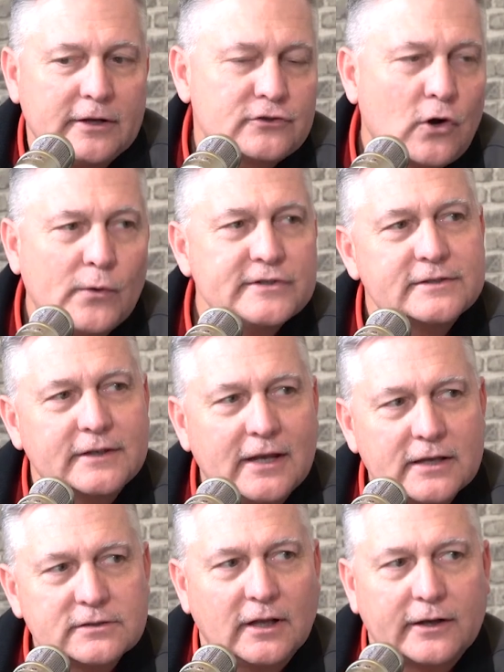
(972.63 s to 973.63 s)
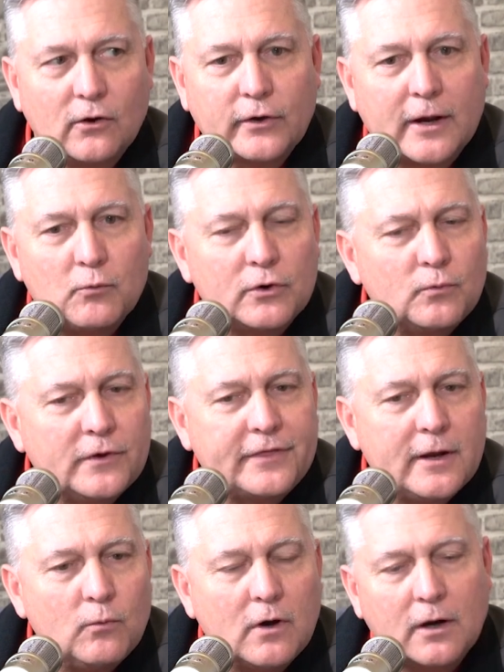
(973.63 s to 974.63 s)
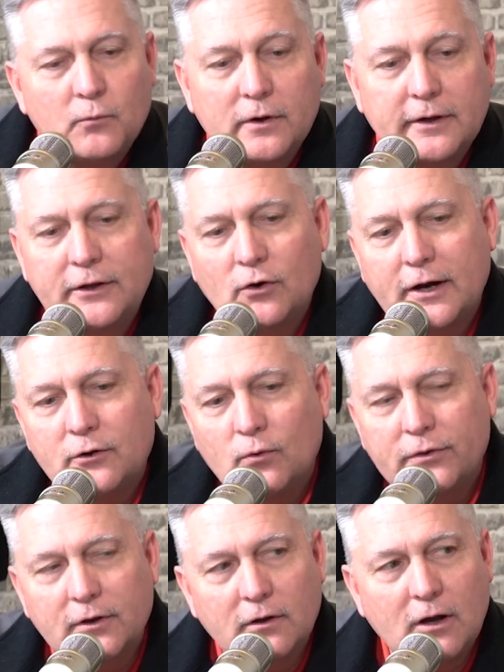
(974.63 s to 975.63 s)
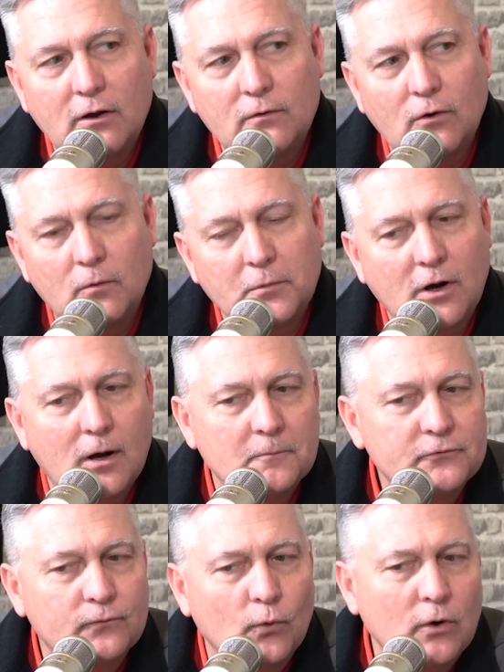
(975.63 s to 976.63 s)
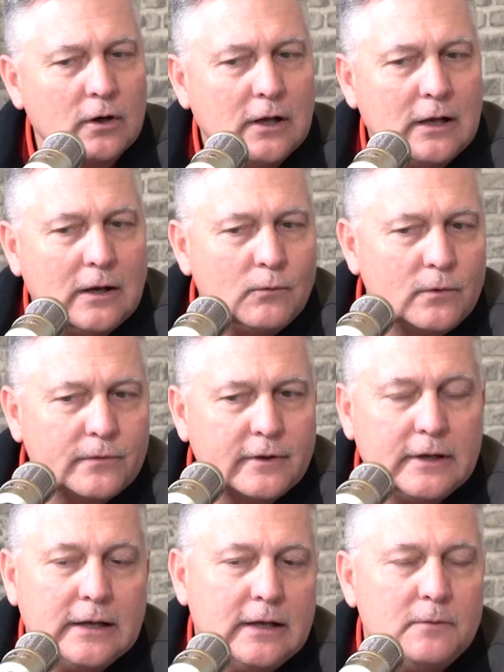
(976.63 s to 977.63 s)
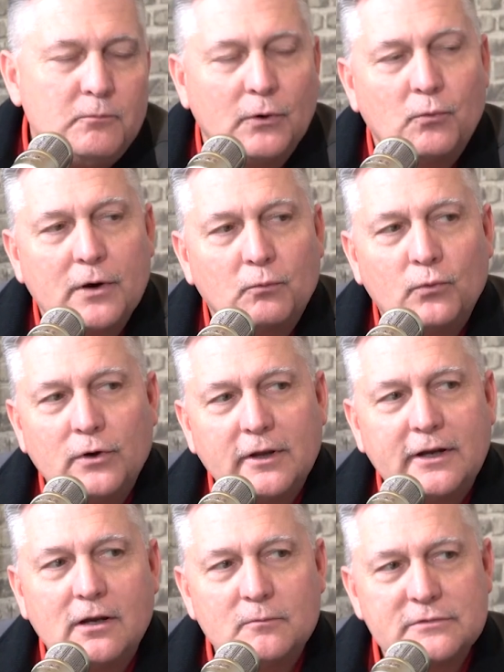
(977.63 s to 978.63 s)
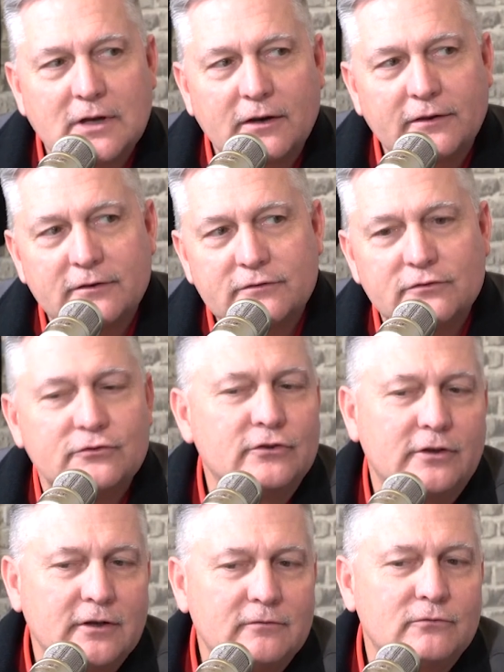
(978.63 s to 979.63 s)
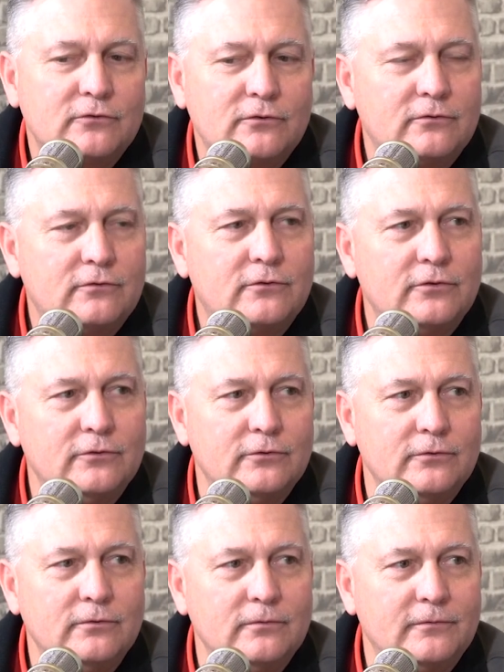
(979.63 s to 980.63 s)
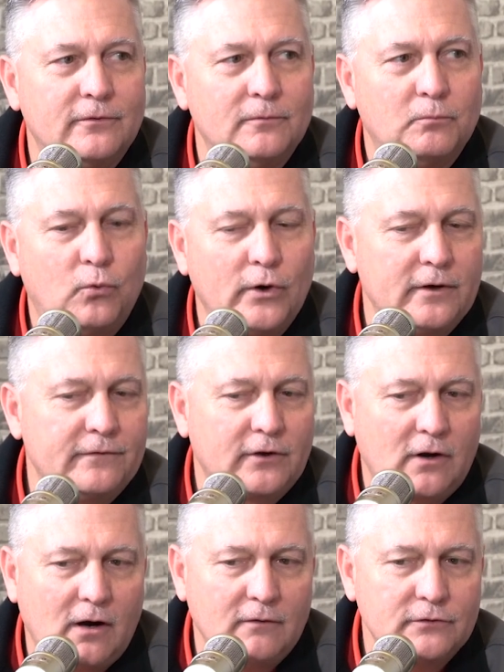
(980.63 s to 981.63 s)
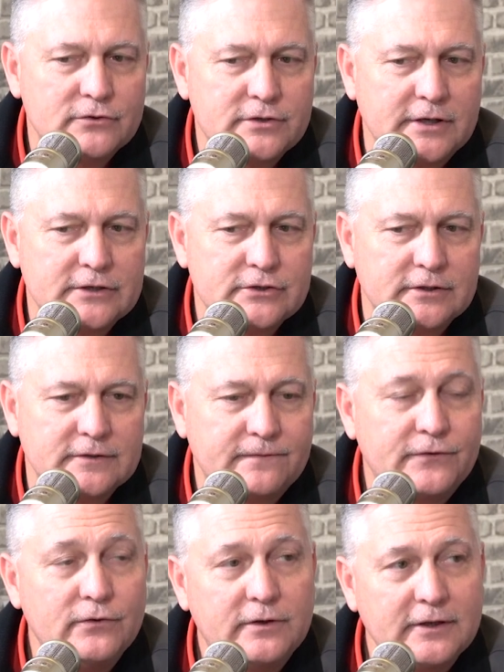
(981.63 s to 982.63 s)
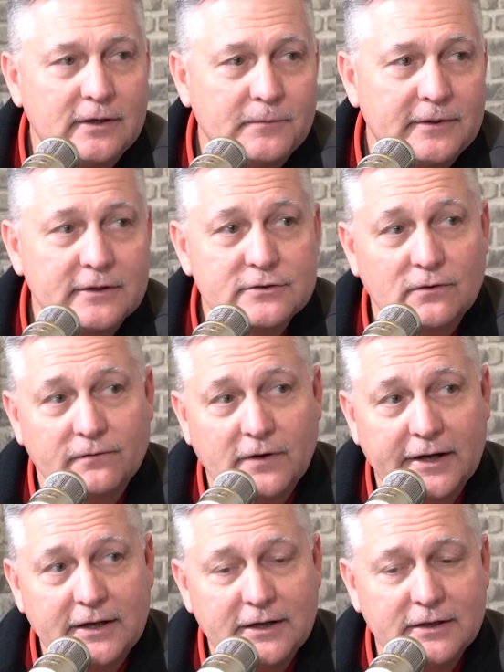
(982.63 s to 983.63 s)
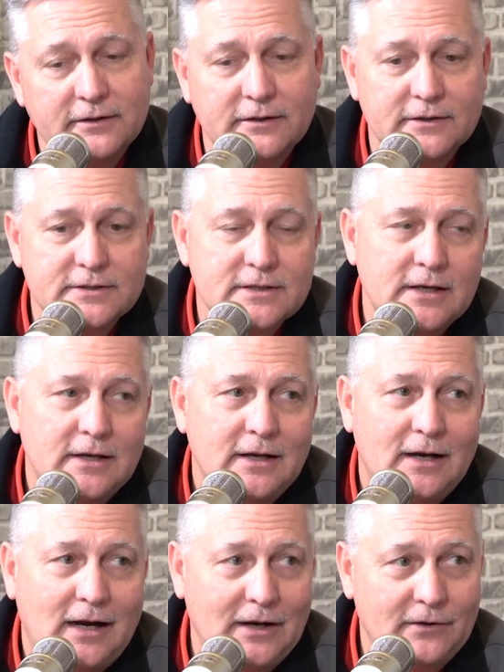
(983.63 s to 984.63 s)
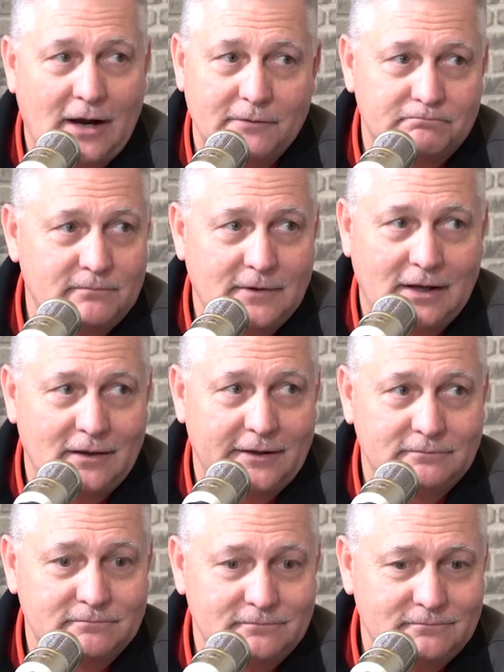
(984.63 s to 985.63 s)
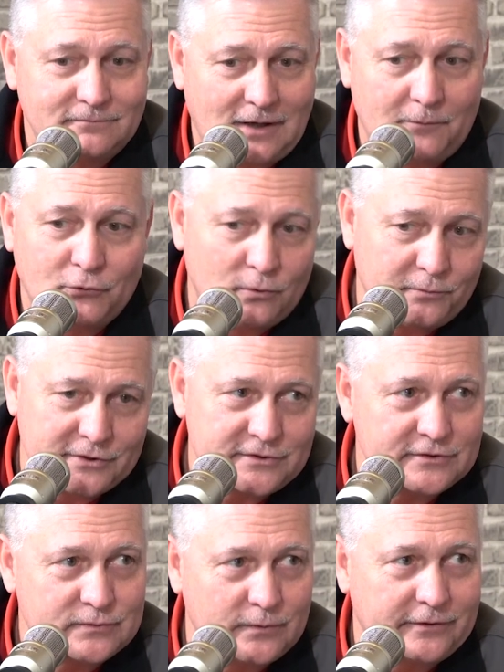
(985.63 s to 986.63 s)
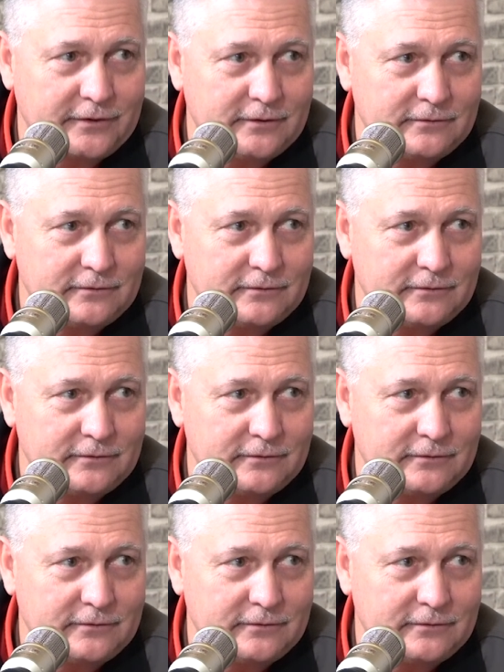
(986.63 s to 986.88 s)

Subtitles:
It's always the guest, like, okay, I wonder what they want. I know what the home comp's for. I wonder but what really comes out of this is you get to the point of the conversation. If you can give me this, or if I can get this, I'm doing business with you.